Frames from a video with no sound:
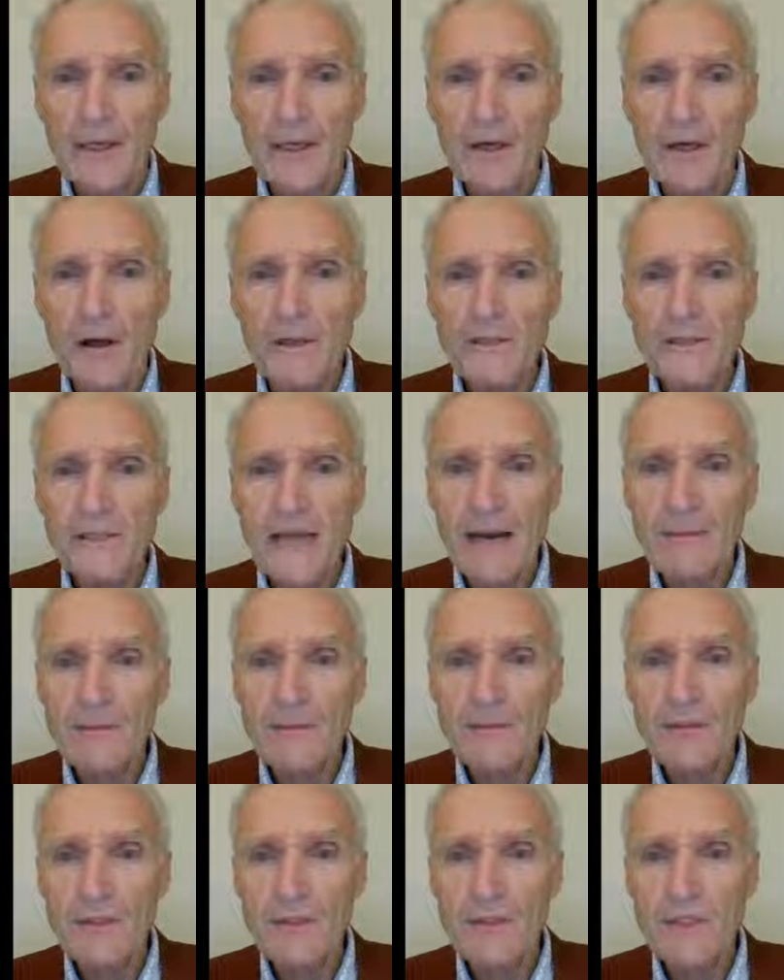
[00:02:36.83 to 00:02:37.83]
In
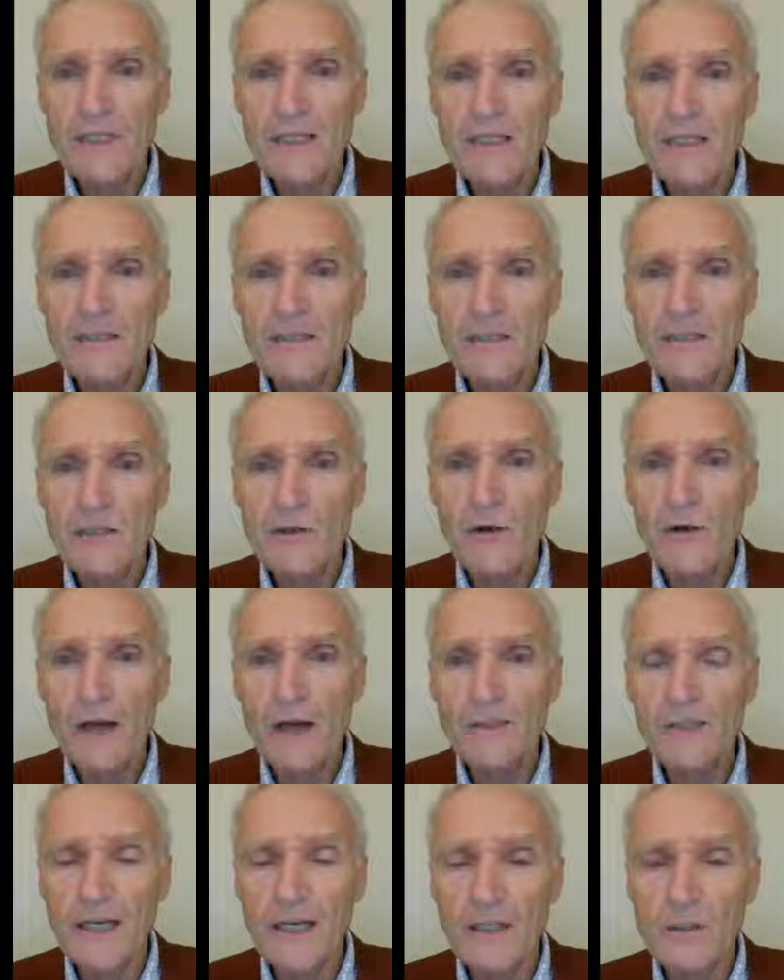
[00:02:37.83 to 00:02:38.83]
Alzheimer's disease, these
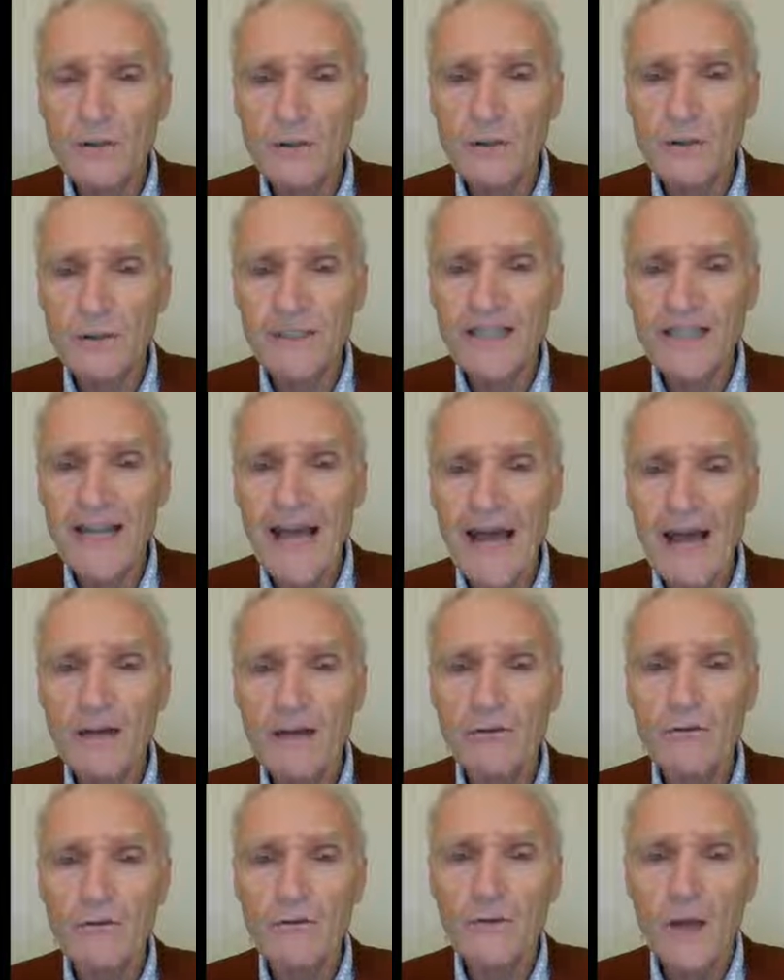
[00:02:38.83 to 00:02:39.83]
cross-sectional
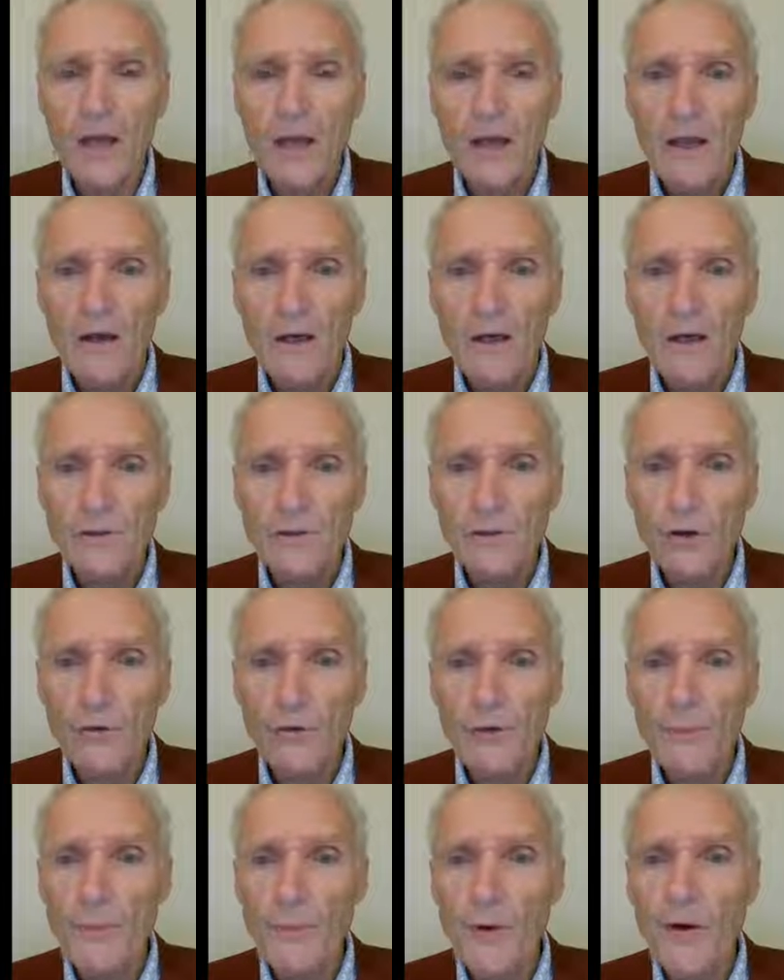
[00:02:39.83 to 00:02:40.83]
scans
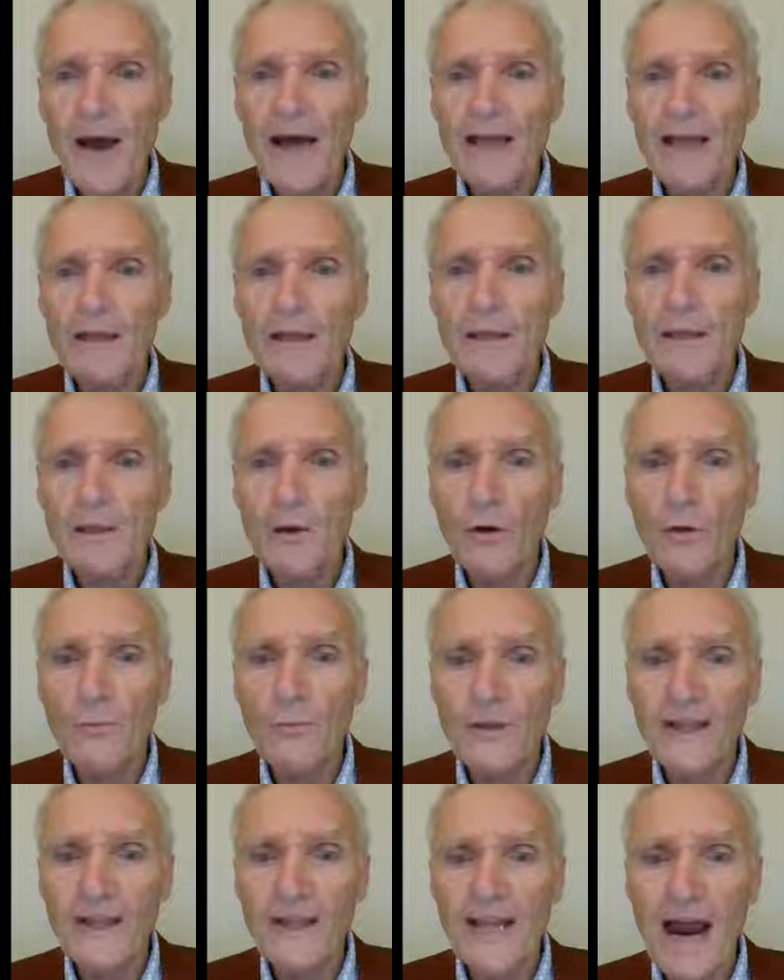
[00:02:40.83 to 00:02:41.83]
show the parietal
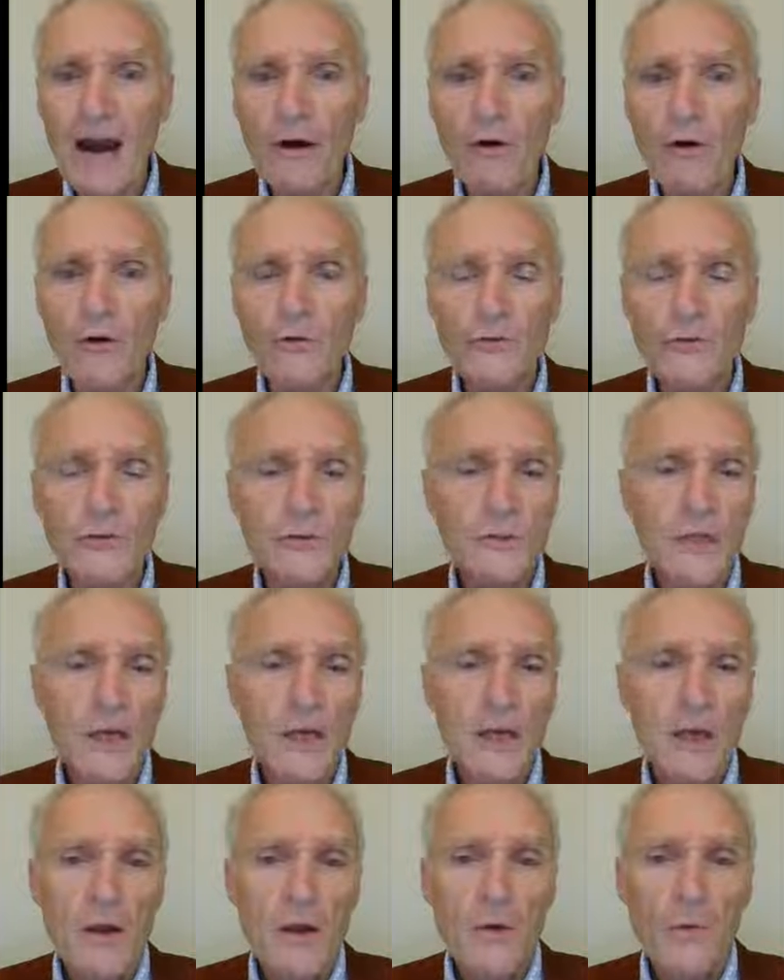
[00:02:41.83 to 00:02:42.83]
lobe with the arrows
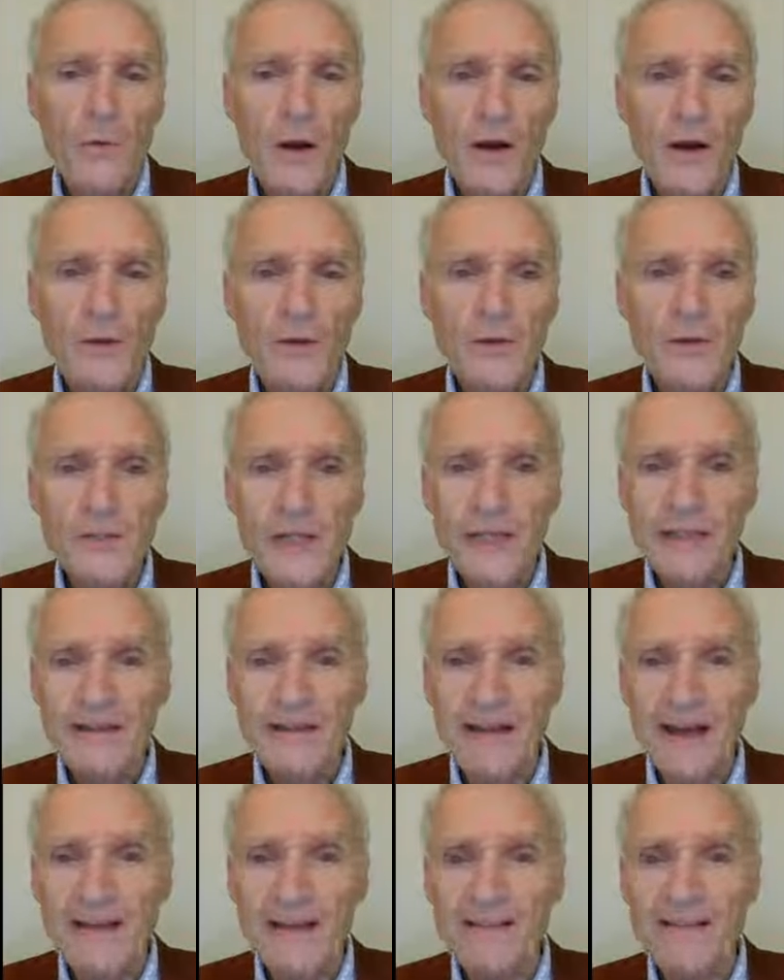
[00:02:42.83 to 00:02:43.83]
where there's
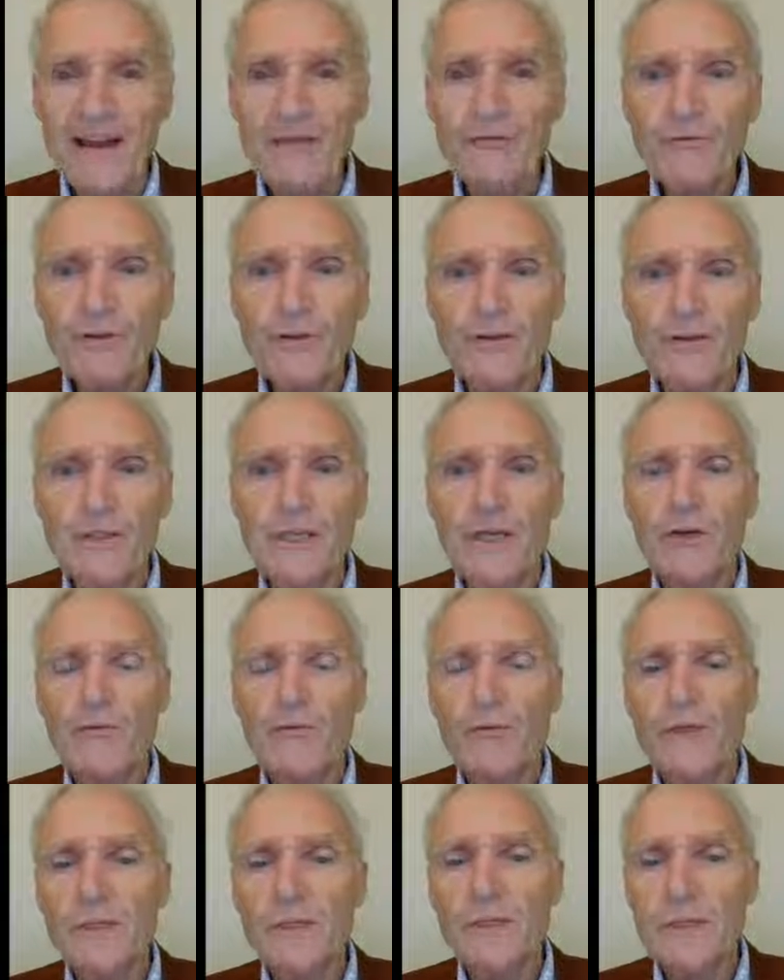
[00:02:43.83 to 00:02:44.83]
a definite
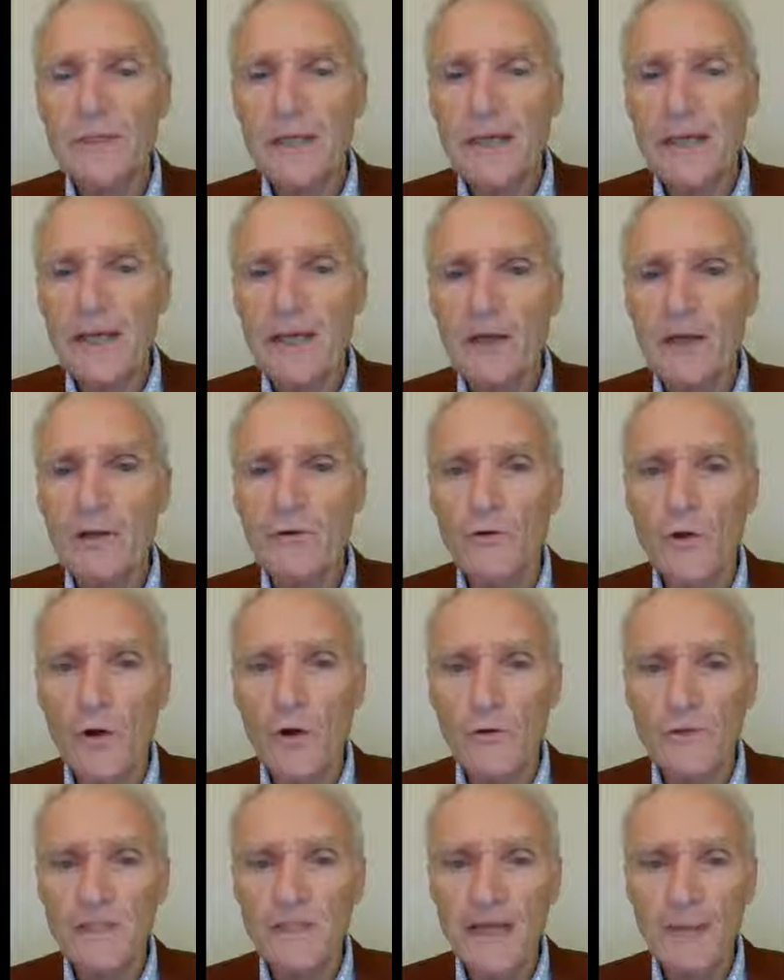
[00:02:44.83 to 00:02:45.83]
decrease in
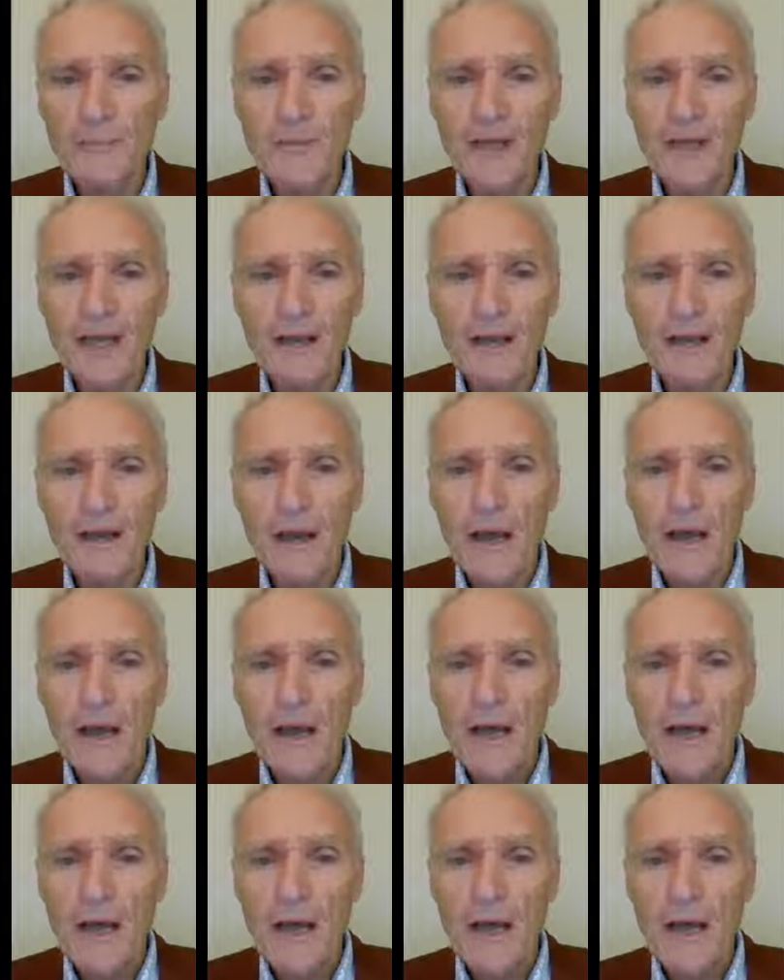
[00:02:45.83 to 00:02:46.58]
glucose uptake.